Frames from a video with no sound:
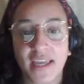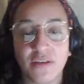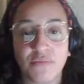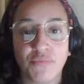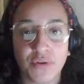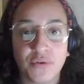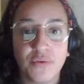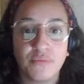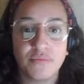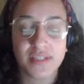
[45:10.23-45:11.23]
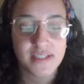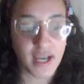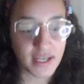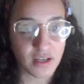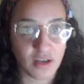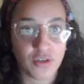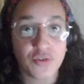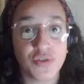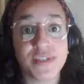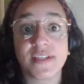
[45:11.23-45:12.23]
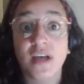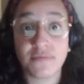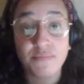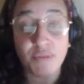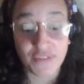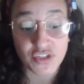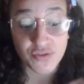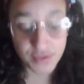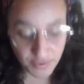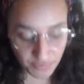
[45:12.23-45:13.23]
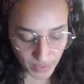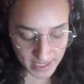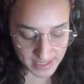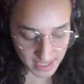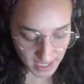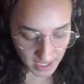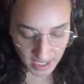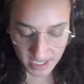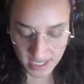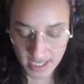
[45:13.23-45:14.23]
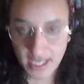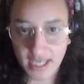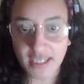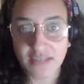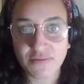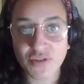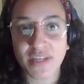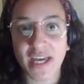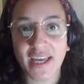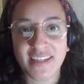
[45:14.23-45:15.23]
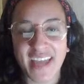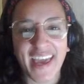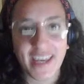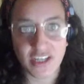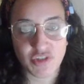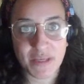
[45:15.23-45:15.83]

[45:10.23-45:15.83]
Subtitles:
a real designer who uses other professional softwares, it gives you that edge.